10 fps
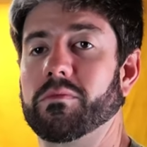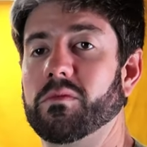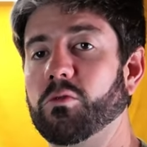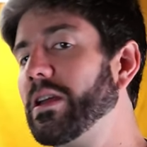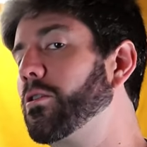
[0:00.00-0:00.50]

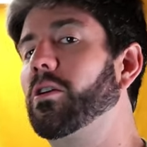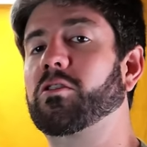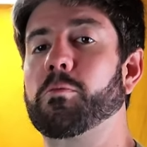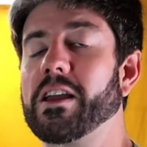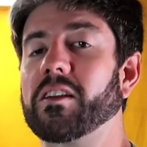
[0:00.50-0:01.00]
The recoil
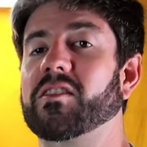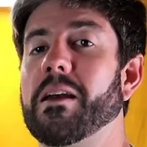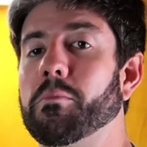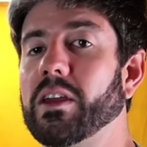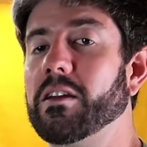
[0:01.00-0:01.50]
spring
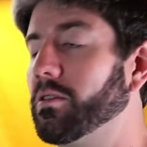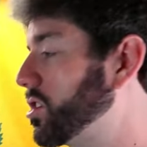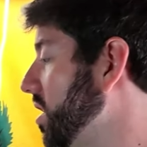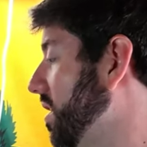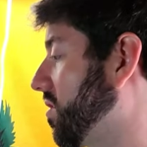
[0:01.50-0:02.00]
assembly,
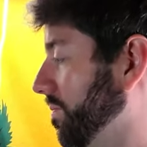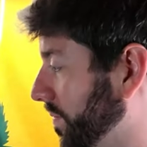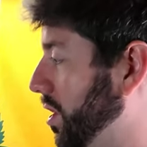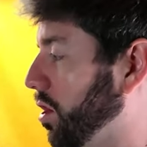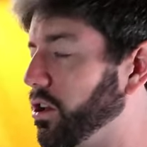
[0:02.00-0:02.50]
which is,
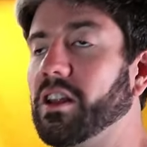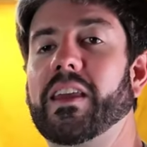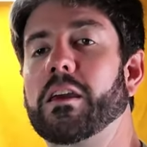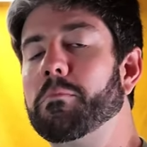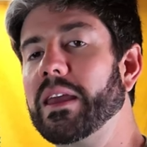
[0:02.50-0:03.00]
you know, going to
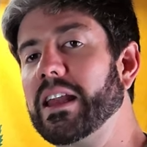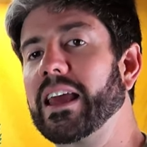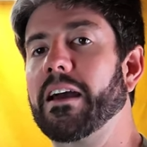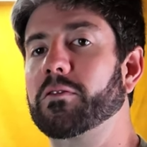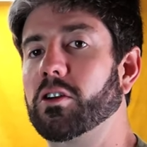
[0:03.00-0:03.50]
take a beating
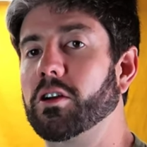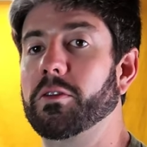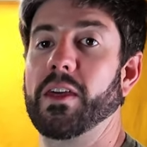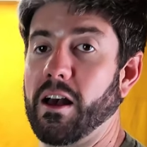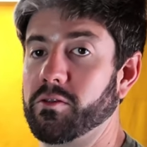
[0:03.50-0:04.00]
after
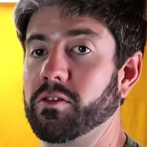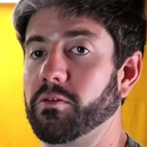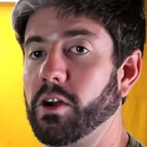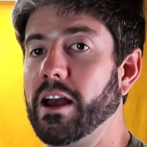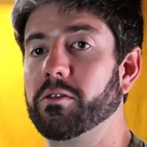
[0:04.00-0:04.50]
thousands of
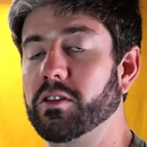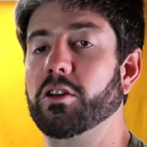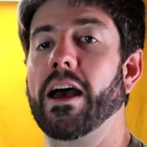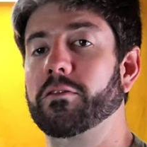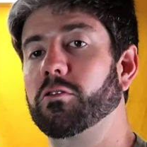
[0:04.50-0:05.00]
rounds and you'll
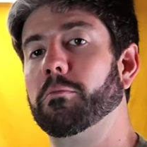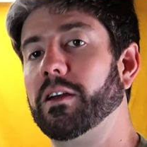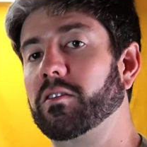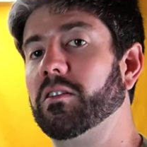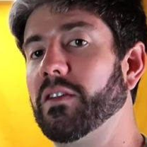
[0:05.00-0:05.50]
have to
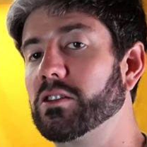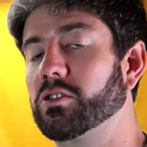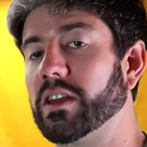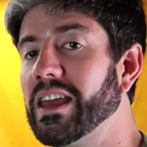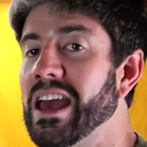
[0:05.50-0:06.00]
replace it
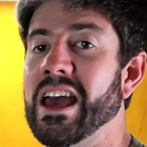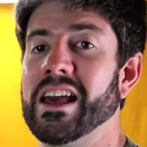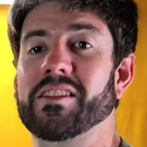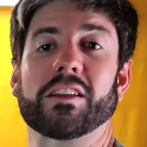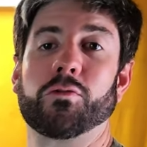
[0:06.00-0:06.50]
eventually,
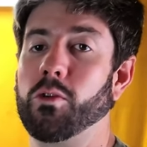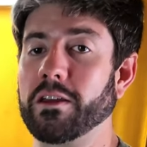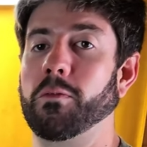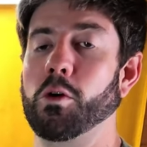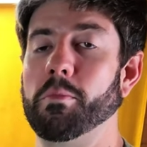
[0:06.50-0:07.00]
that's like
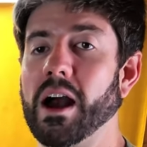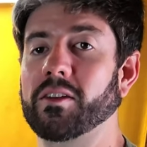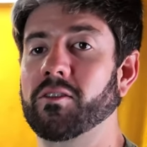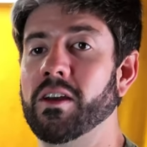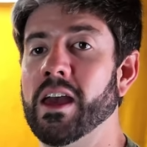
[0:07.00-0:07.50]
24 bucks.